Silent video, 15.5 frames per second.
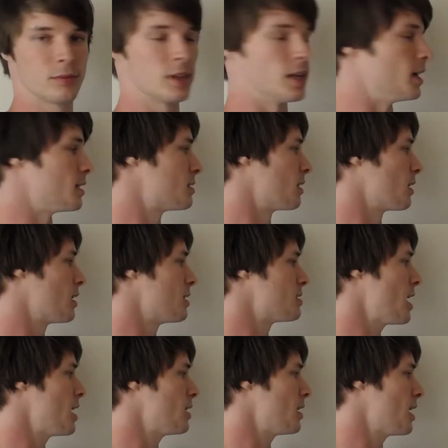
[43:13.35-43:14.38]
It's
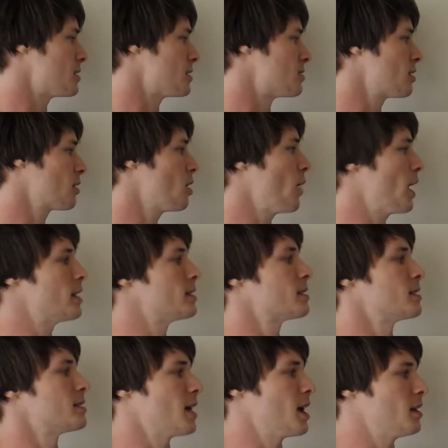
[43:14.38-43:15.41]
contained in S0 and it's
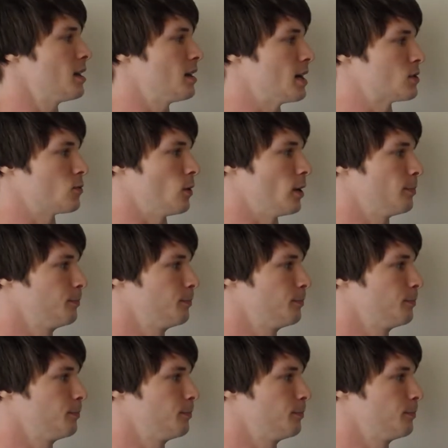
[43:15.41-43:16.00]
contained in S1.